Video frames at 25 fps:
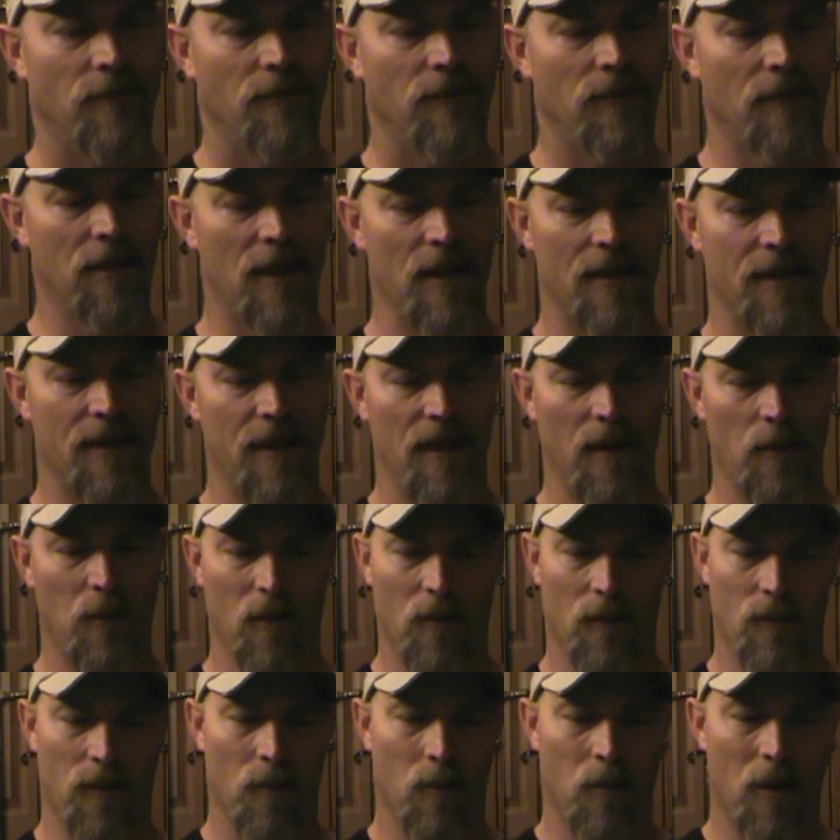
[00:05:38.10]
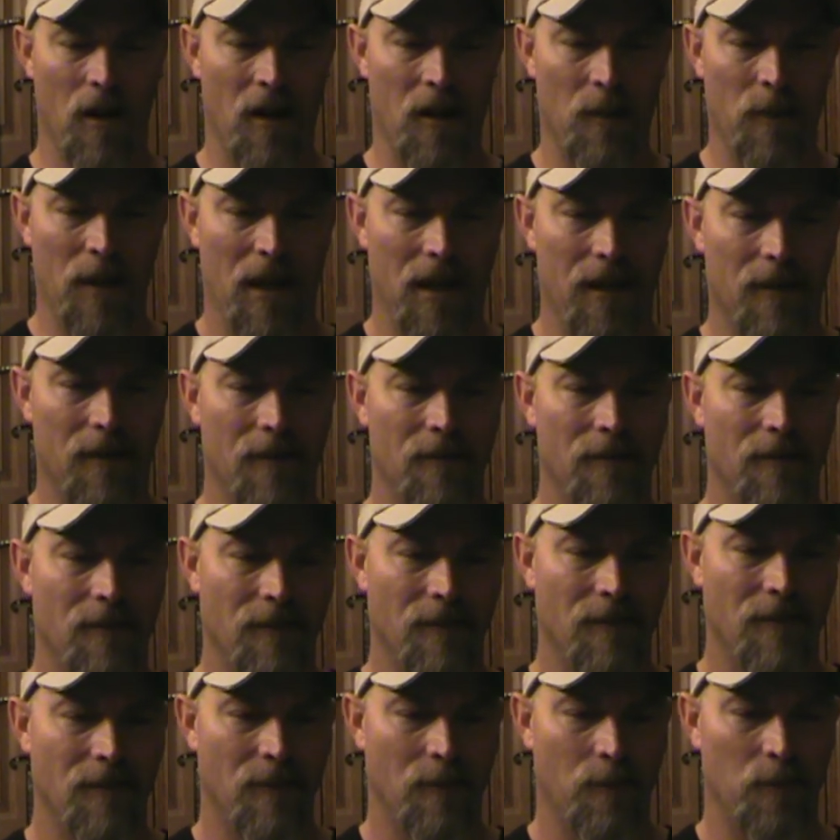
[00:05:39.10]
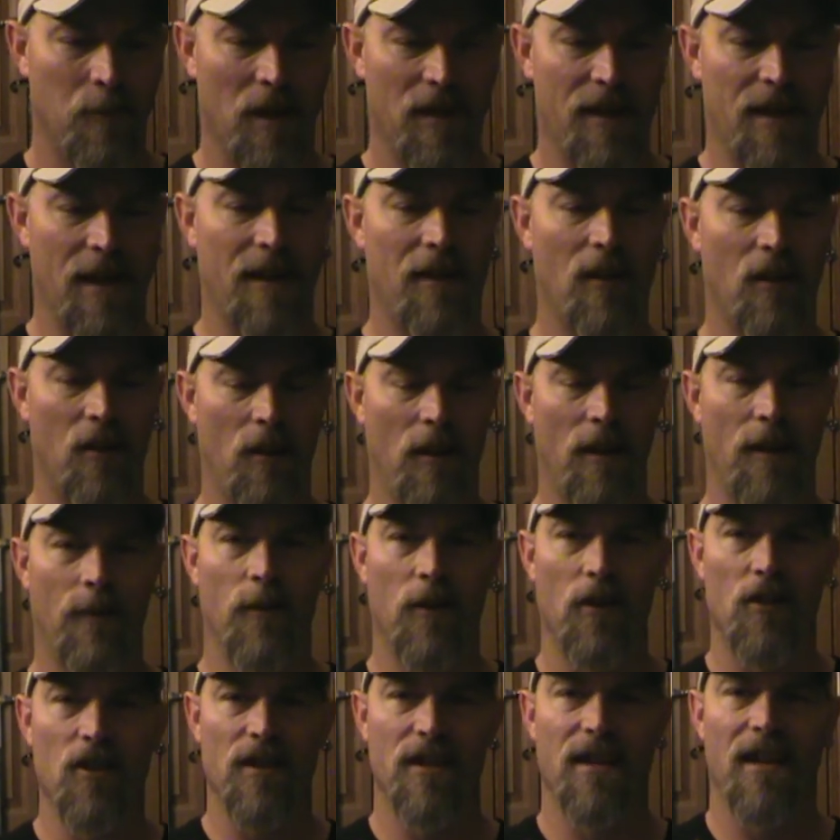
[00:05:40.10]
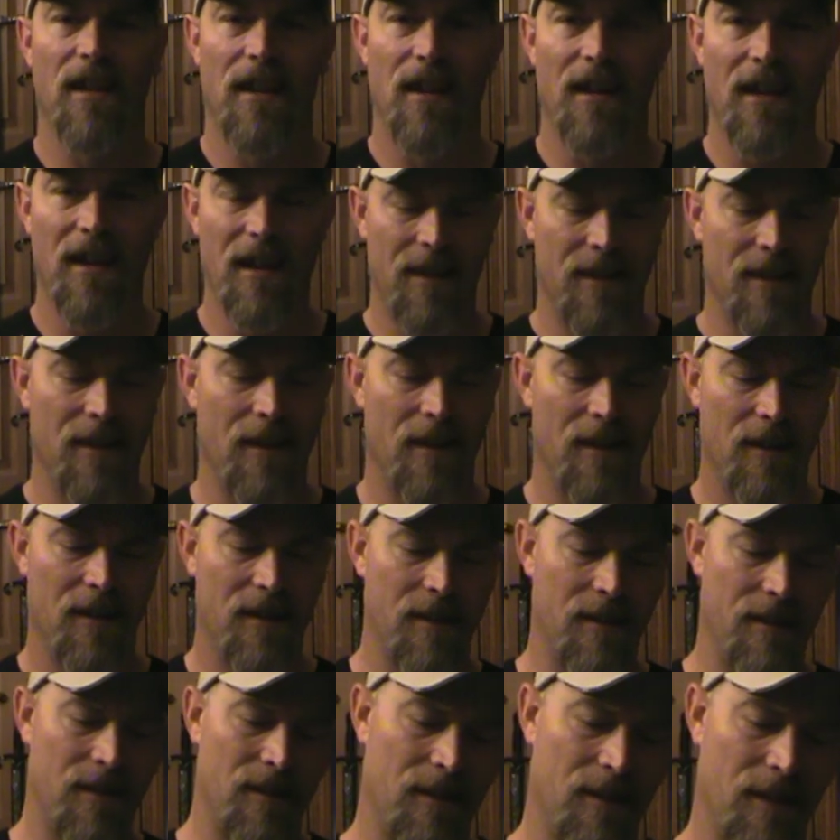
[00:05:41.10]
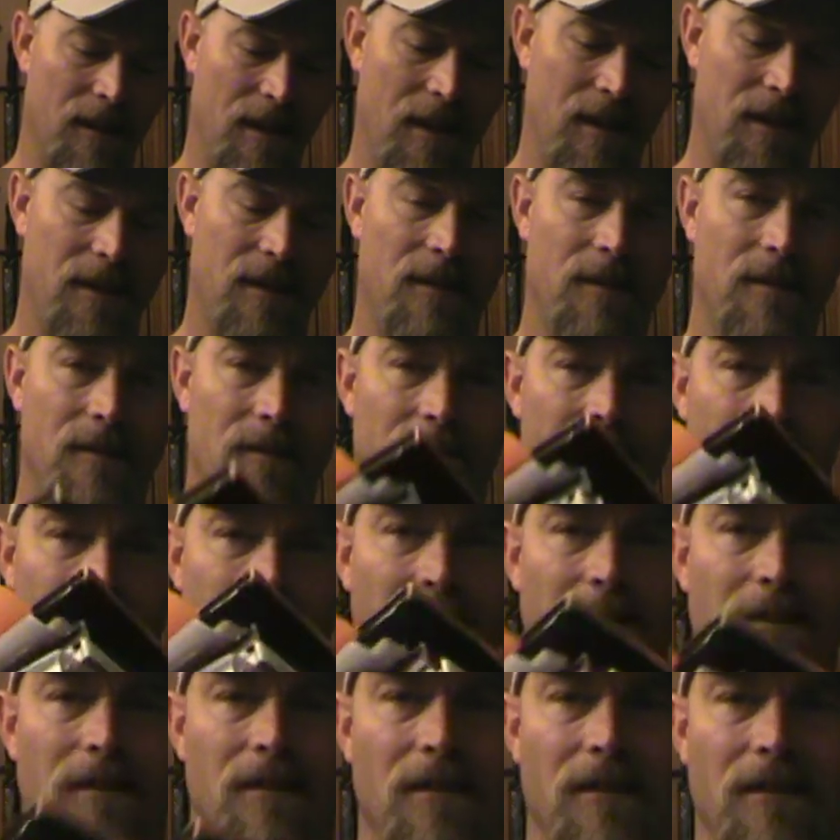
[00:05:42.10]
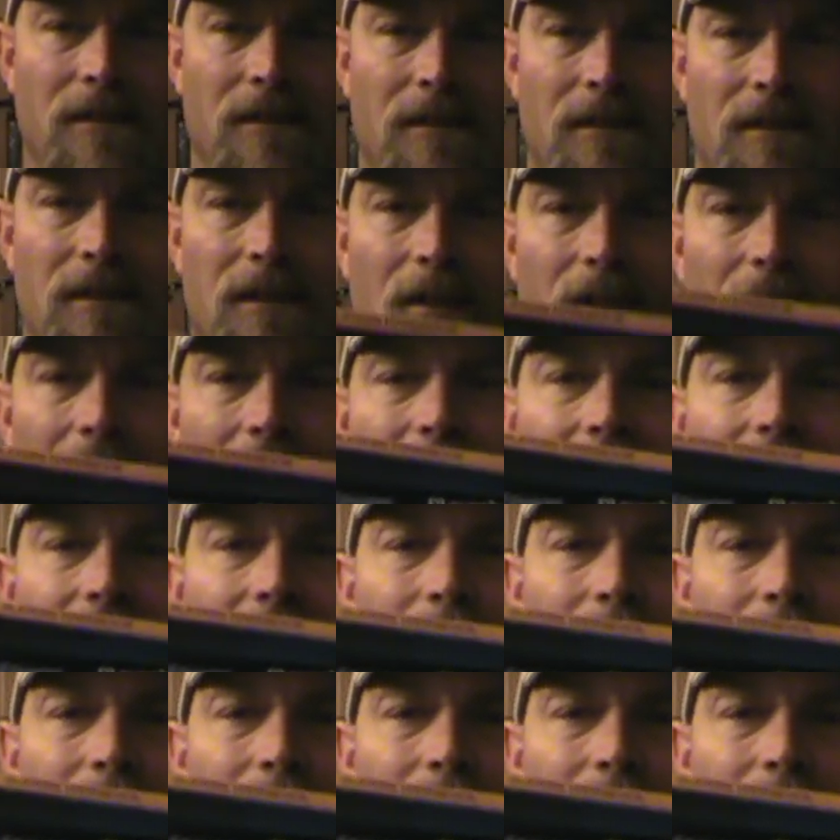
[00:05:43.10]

It could seem overwhelming, particularly if you're just getting into this and you're like,